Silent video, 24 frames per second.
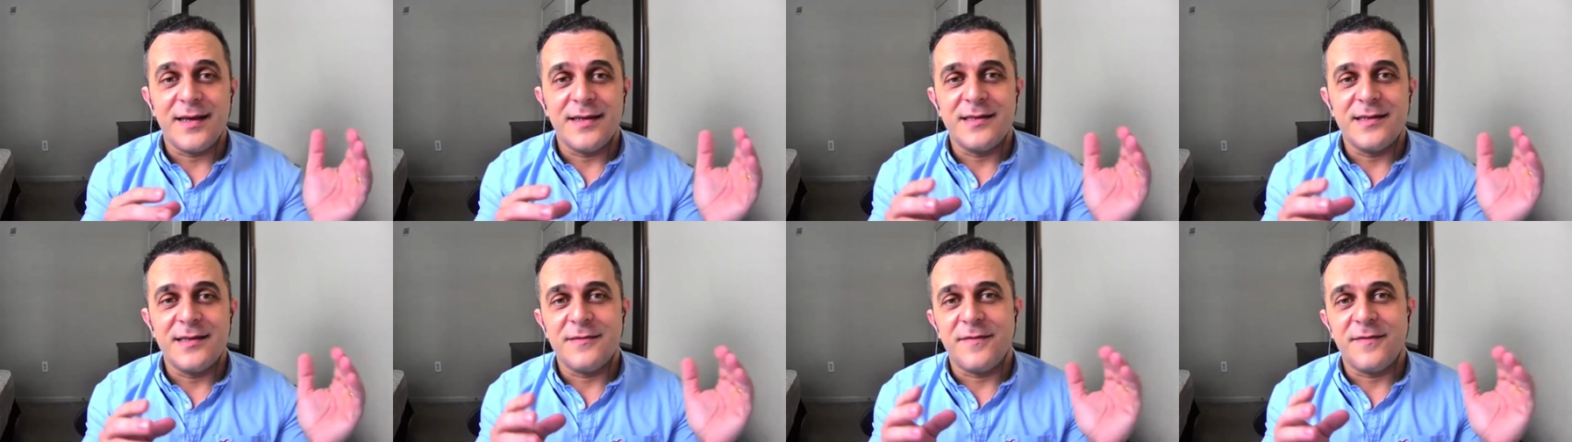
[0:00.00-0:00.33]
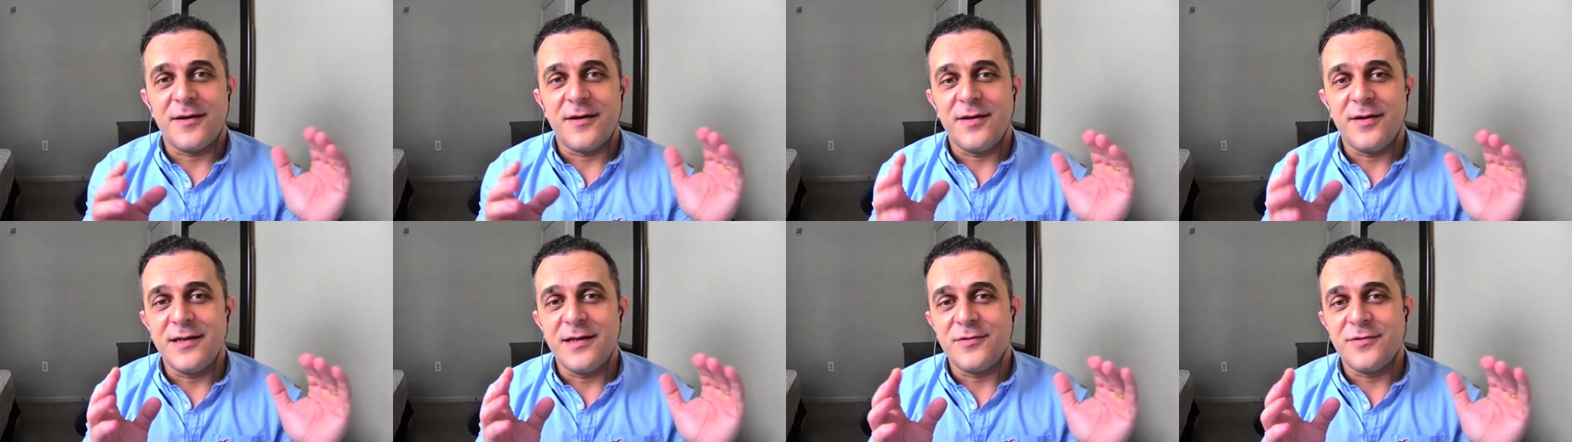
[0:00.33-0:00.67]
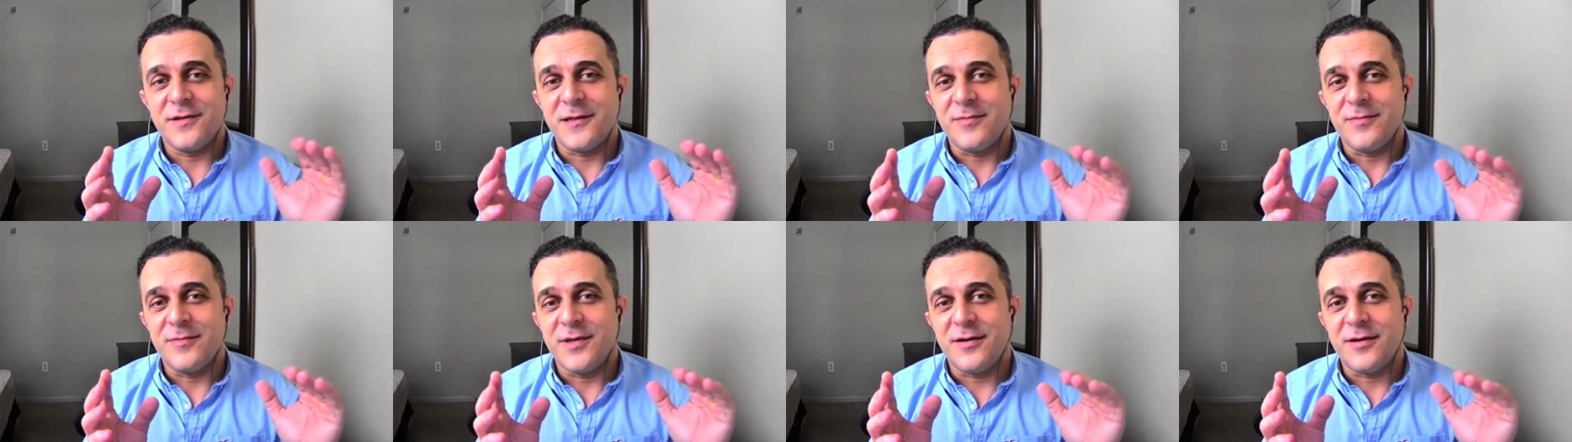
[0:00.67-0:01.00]
it's very
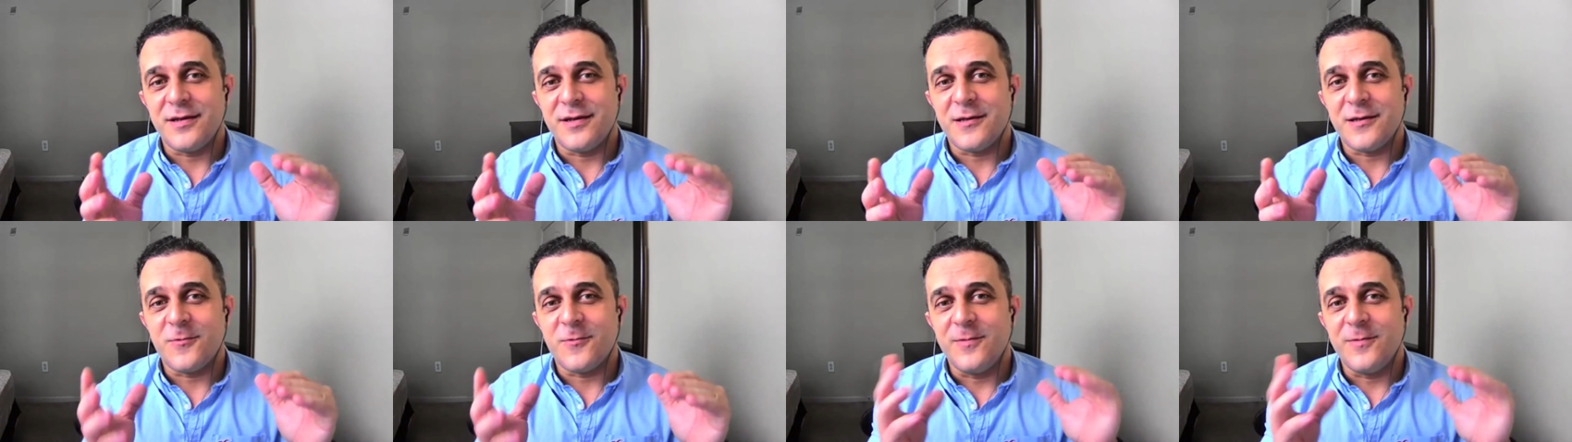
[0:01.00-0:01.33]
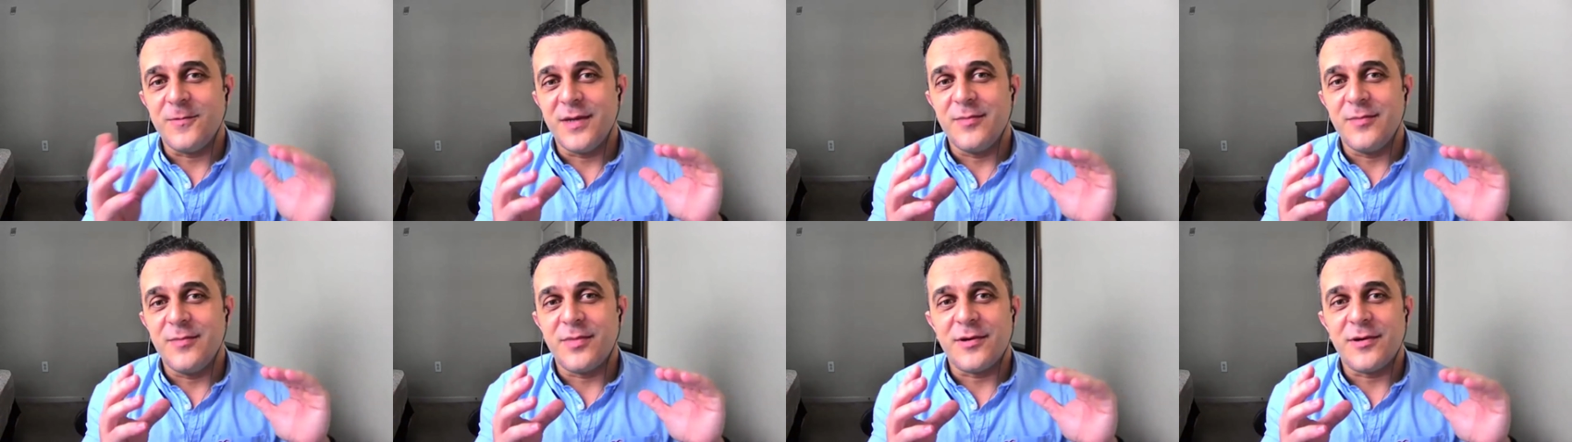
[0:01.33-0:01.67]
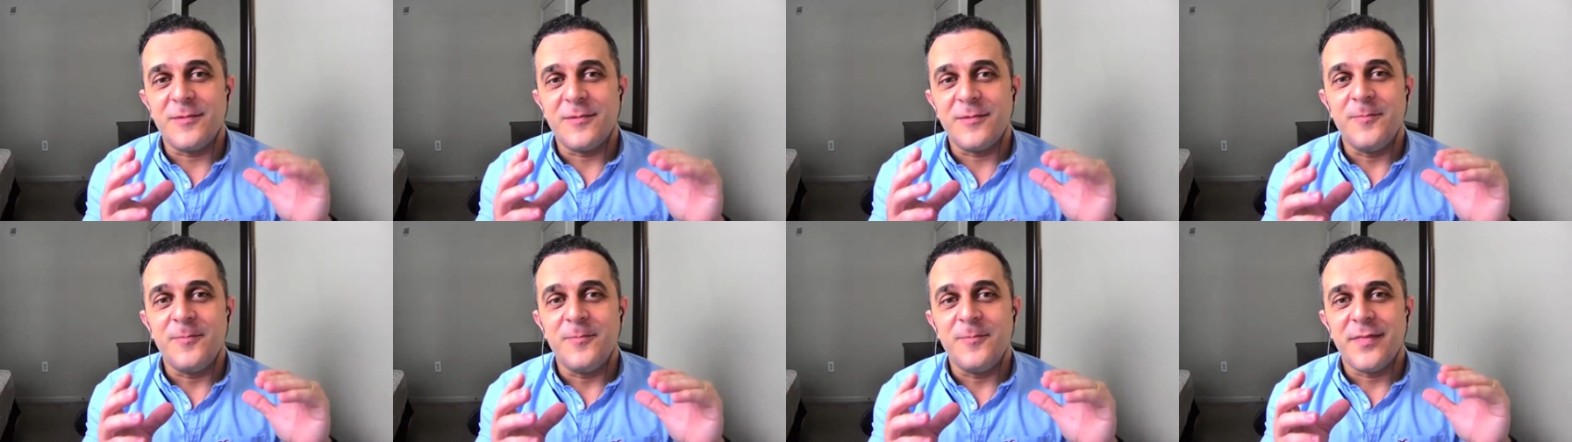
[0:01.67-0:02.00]
interesting because I
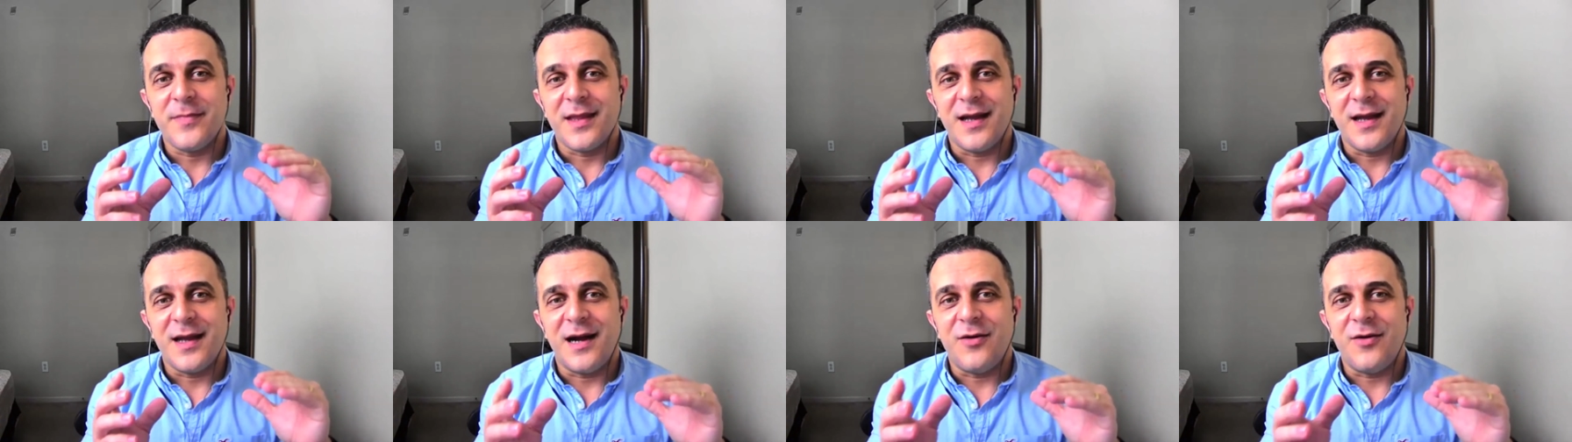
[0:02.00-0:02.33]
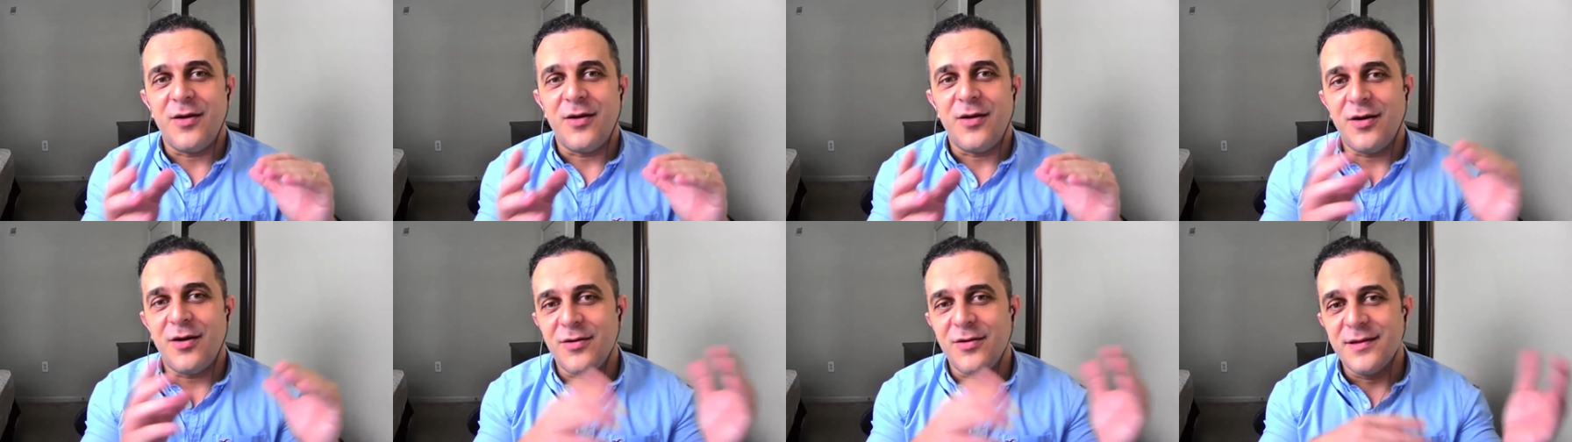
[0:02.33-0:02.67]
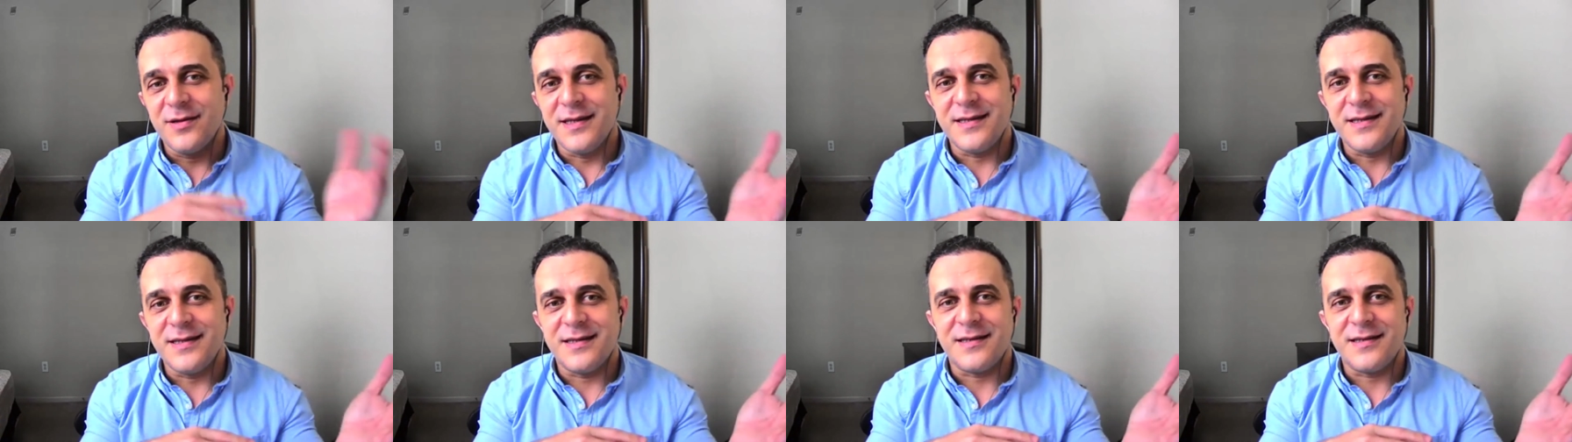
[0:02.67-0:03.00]
remember how all
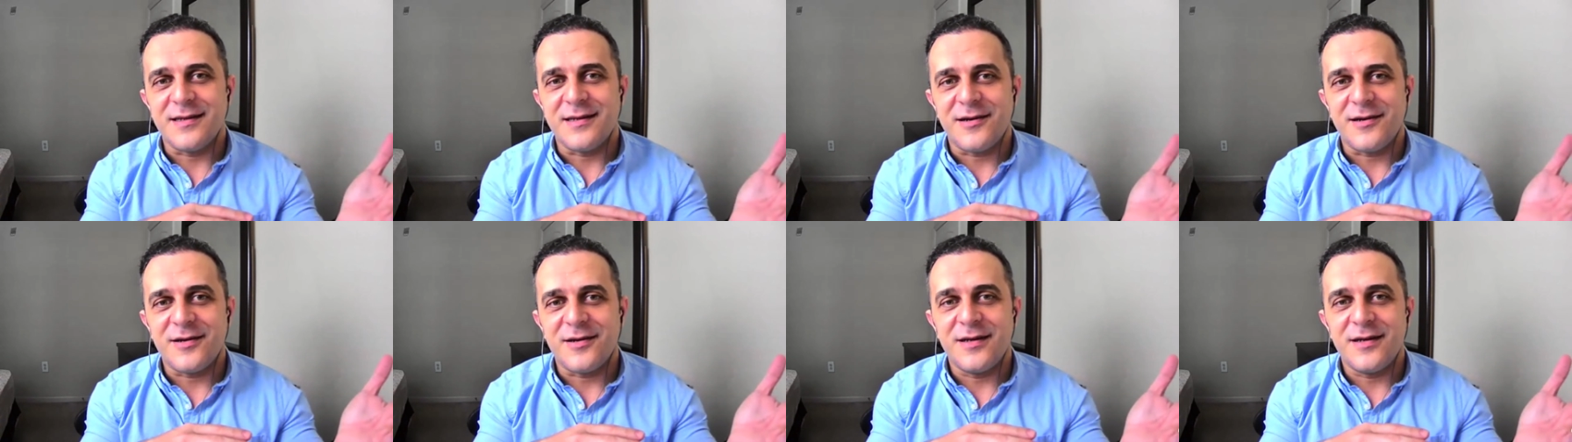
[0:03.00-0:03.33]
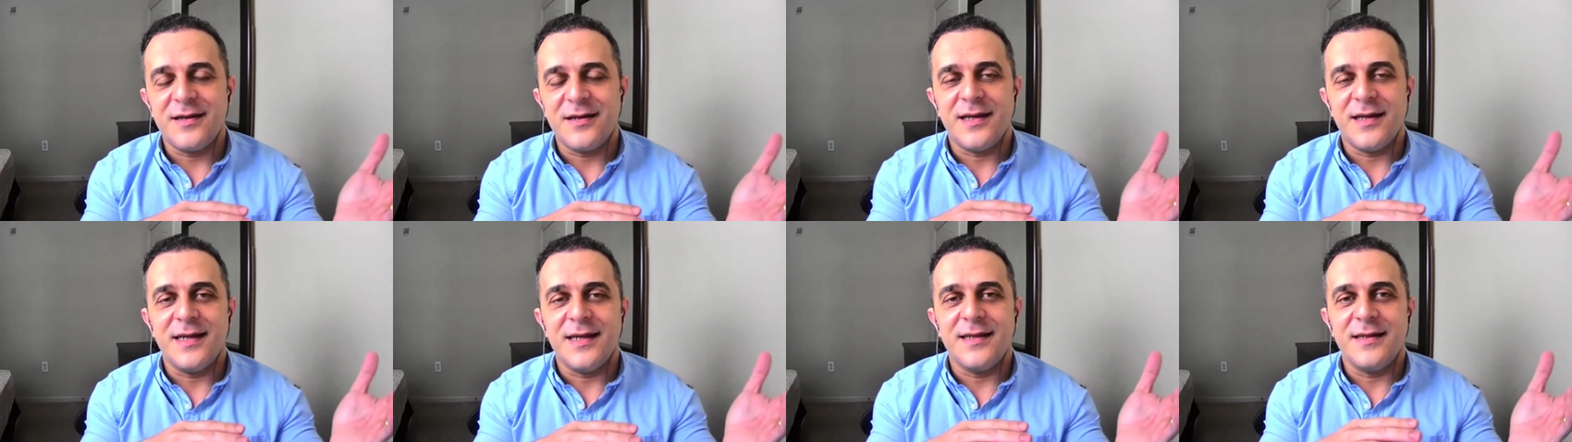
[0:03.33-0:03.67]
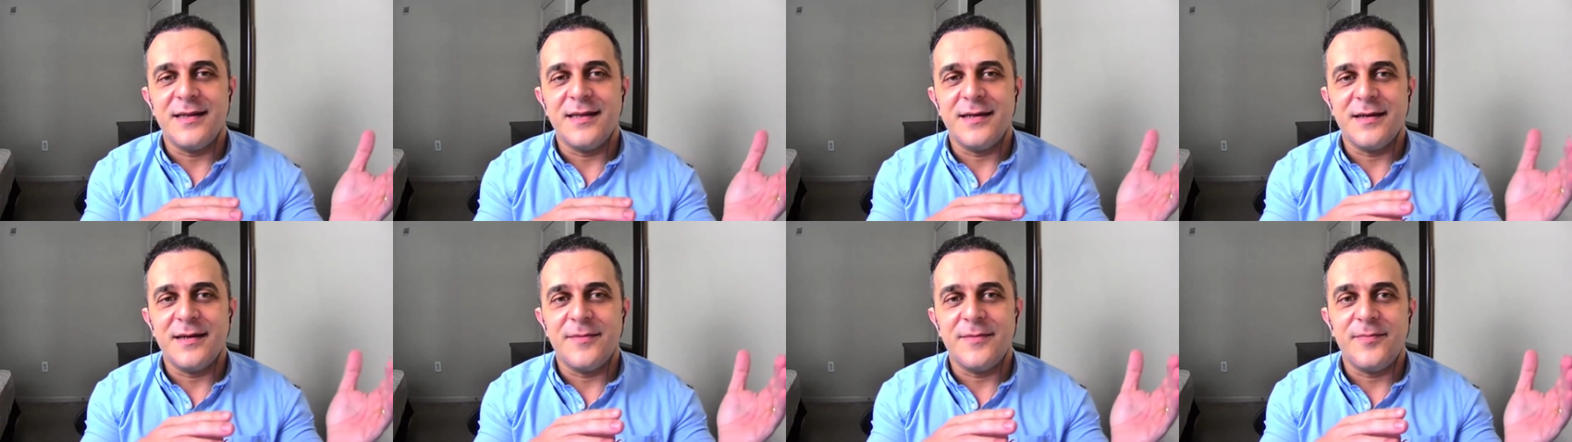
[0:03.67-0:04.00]
this started,
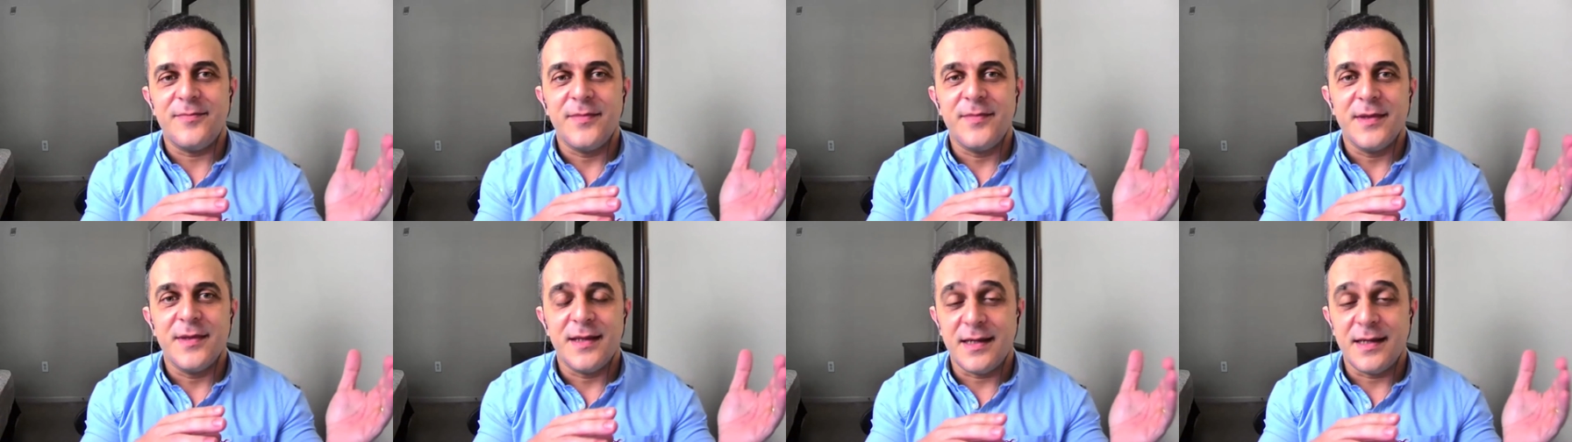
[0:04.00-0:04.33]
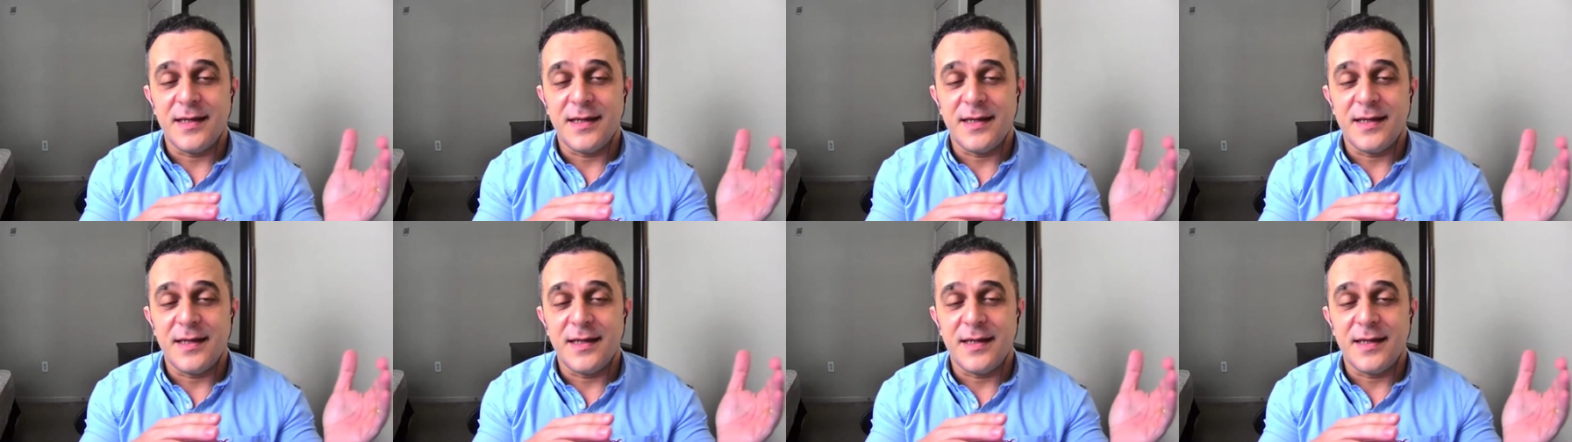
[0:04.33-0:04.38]
and, um,